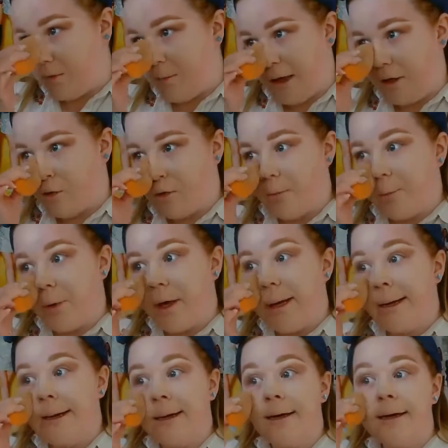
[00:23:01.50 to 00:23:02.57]
on makeup.
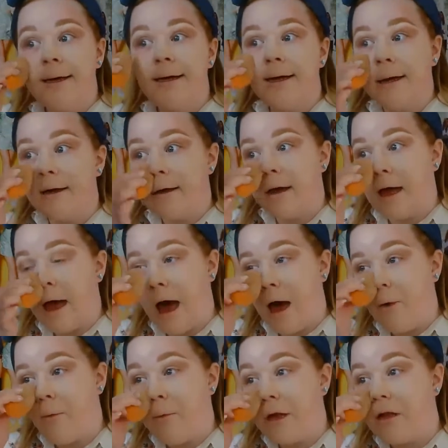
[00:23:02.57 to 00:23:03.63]

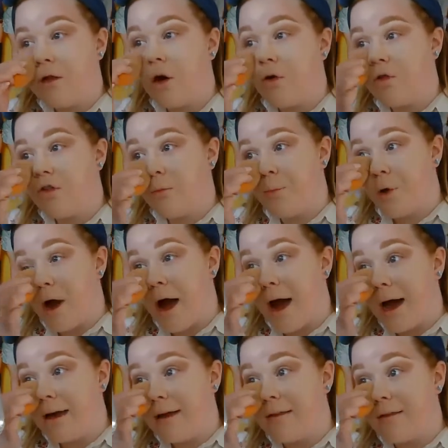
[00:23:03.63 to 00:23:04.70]
How are we not
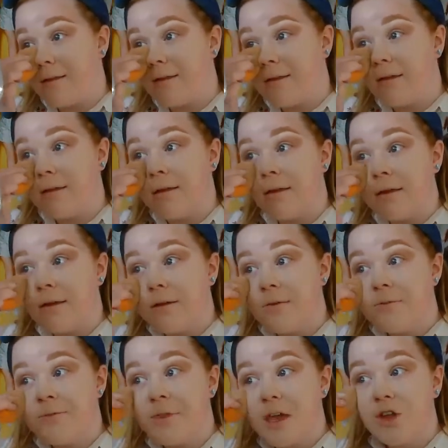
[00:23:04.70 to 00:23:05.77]
surprised?
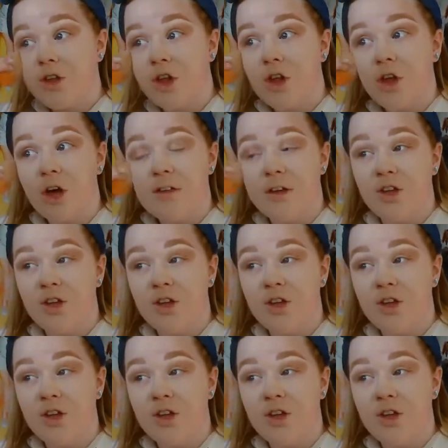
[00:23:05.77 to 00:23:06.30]
Should have got